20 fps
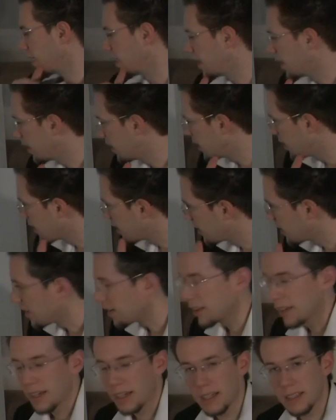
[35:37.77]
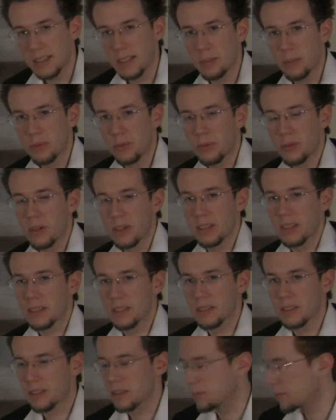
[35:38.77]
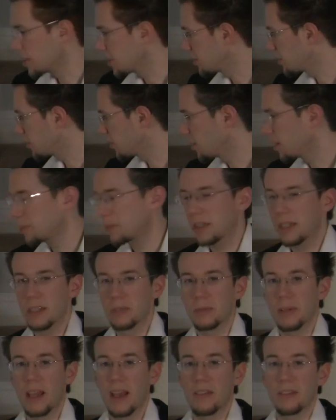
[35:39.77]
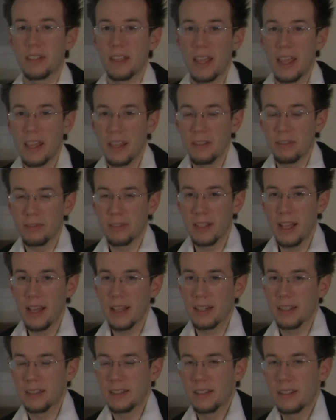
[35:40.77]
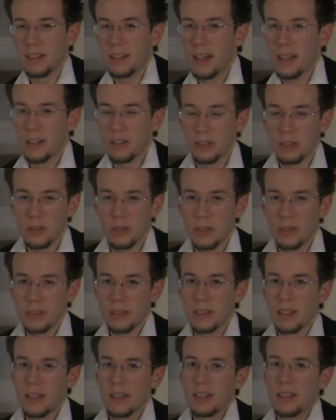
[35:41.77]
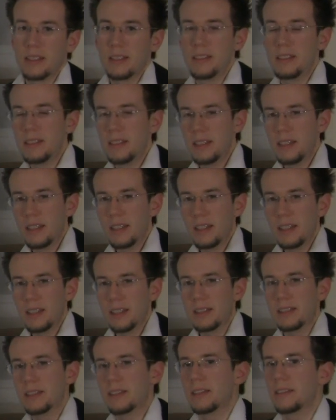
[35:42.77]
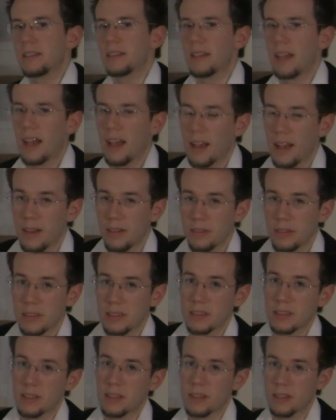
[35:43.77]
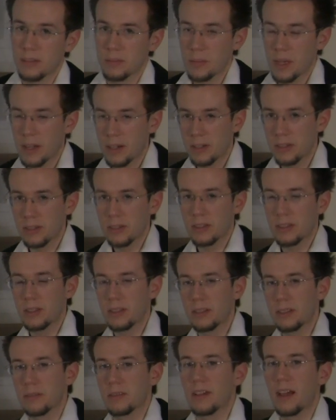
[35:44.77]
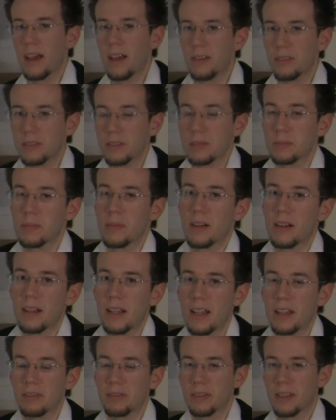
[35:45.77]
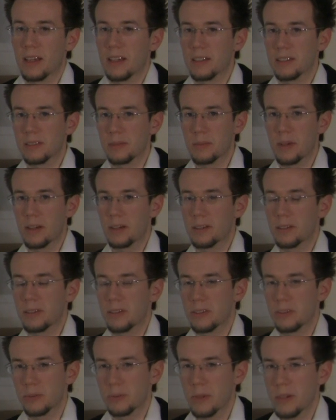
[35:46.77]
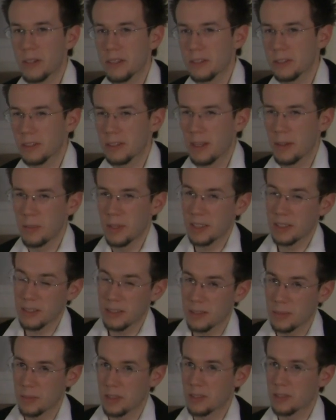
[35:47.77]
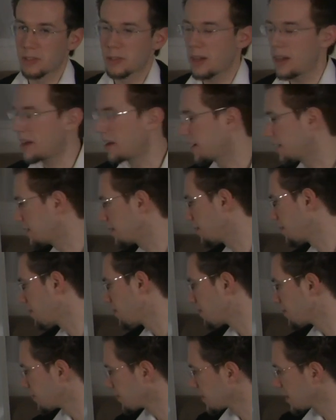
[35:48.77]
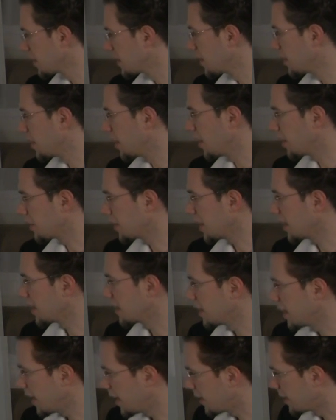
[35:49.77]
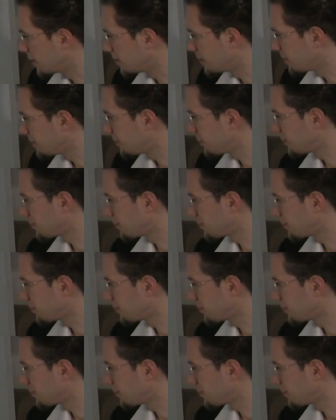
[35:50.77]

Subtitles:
like I said before, this is a diminished chord because we have the A flat in there now. So it's D to F is a minor third, and F to A flat is a minor third as well. So that makes a diminished triad. Okay, now,